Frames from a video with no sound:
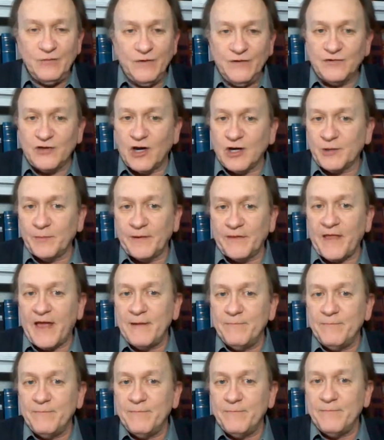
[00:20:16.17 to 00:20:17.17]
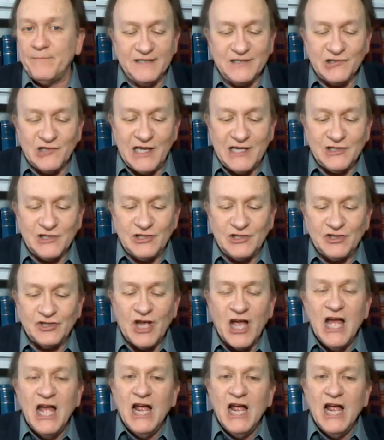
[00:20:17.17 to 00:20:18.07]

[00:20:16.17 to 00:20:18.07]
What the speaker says: We've talked about that in previous lessons.